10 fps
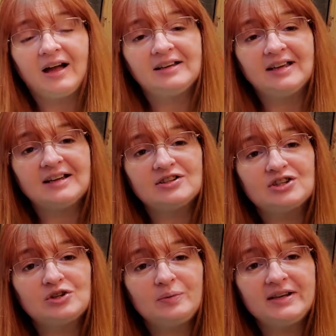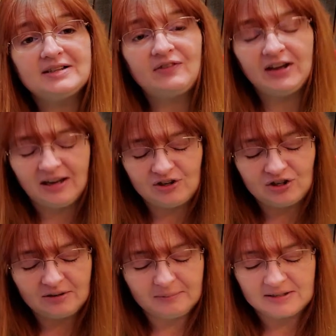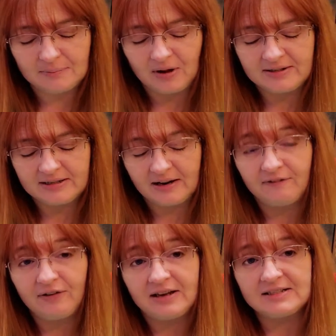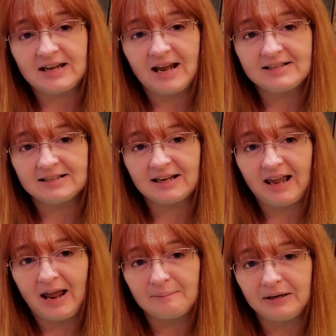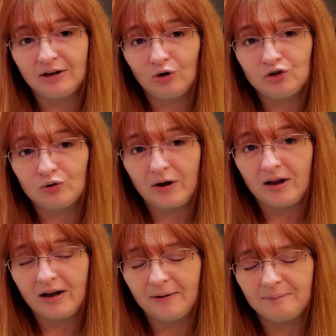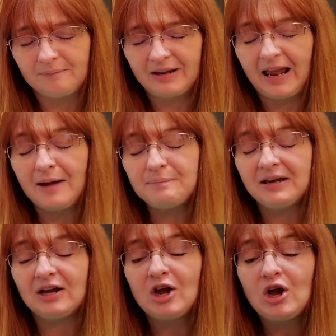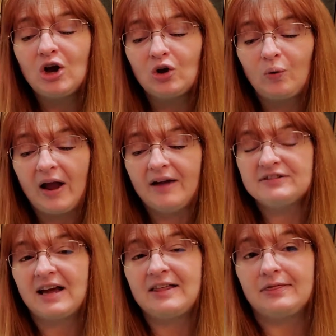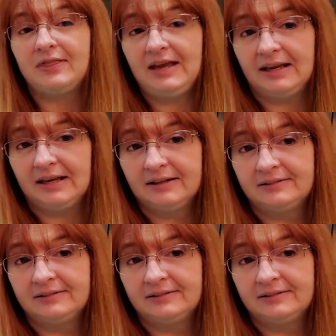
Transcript: again, two weeks of vacation. Miss Molly's got a fantastic camping, uh, camping craft, I think,